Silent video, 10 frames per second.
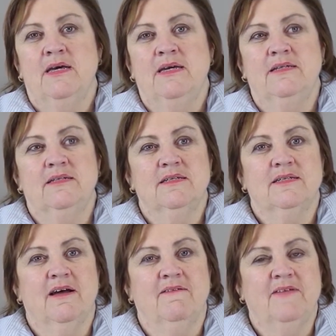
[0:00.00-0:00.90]
into the
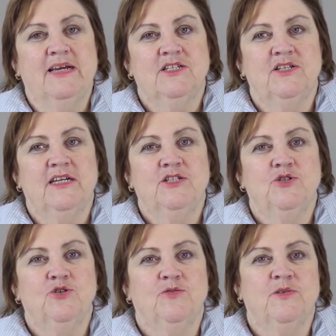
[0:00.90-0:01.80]
staff
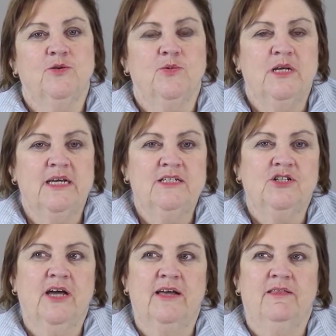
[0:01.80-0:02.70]
vaccination service. I want to
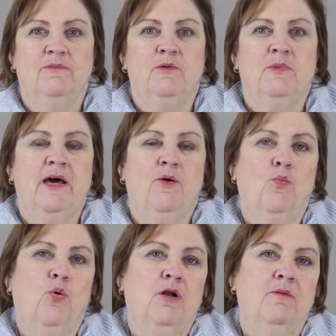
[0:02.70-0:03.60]
educate them about
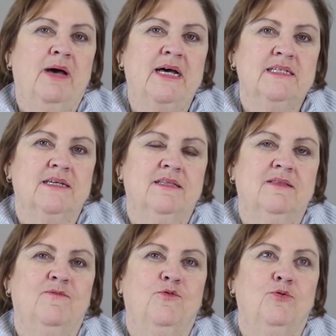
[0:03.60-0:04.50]
what I'm asking
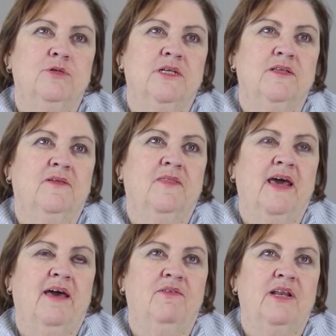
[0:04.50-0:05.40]
them for so that they
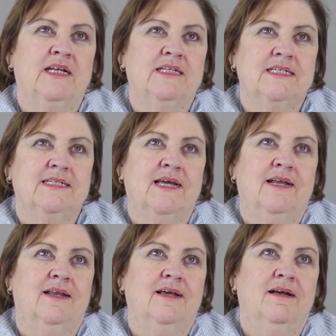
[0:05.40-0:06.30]
have an
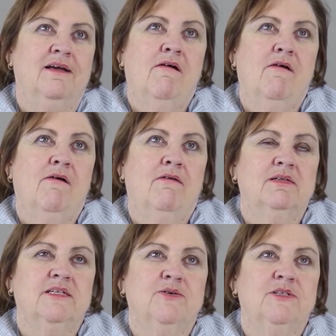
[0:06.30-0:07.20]
understanding.
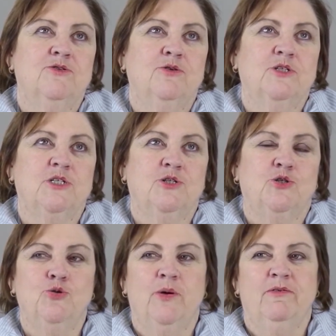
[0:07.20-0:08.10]
So it's not
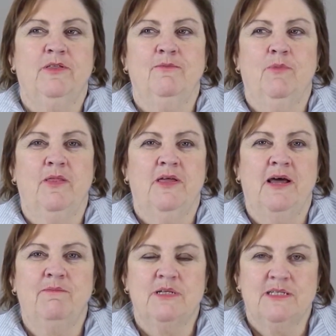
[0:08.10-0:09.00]
just do everything by the
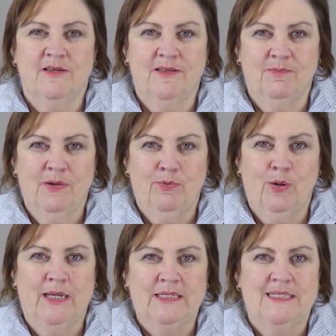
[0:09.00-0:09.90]
numbers, so that people
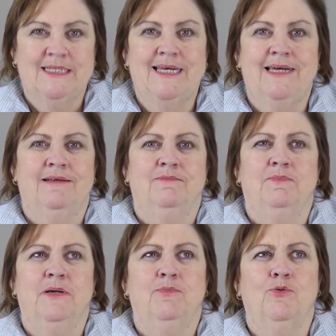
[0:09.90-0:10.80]

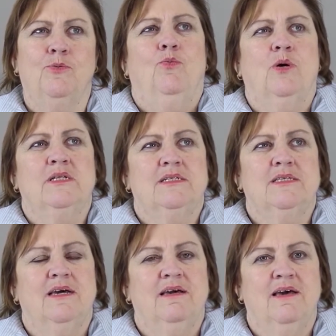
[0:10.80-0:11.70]
understand. People, once
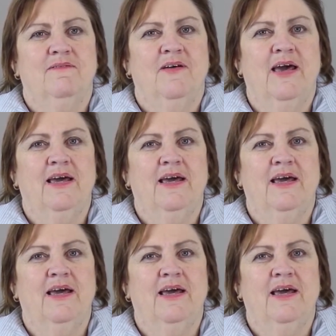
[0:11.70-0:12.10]
they have